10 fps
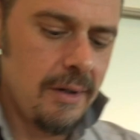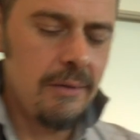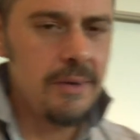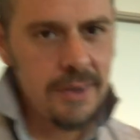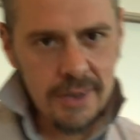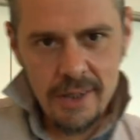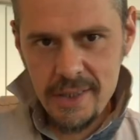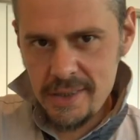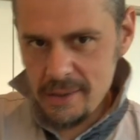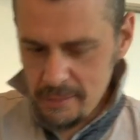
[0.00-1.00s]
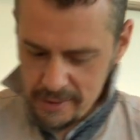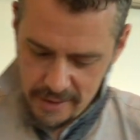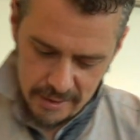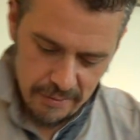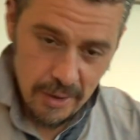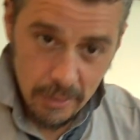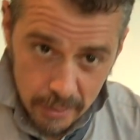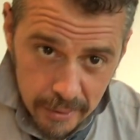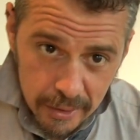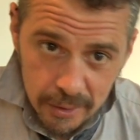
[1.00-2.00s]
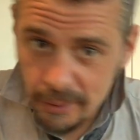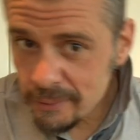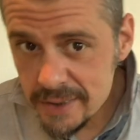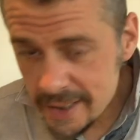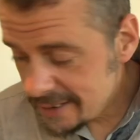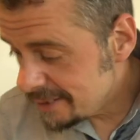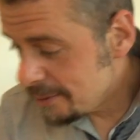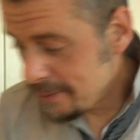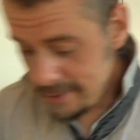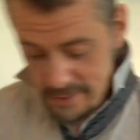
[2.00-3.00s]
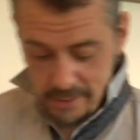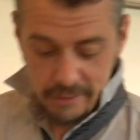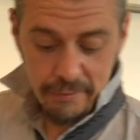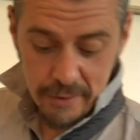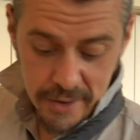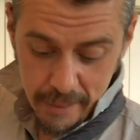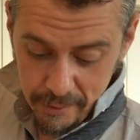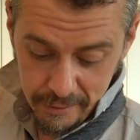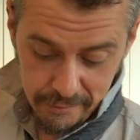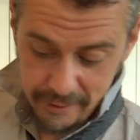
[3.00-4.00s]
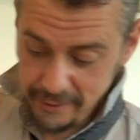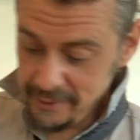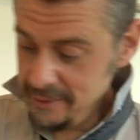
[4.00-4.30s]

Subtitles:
which is crazy though, because if you don't know what you're doing, which I didn't know what I was doing the first couple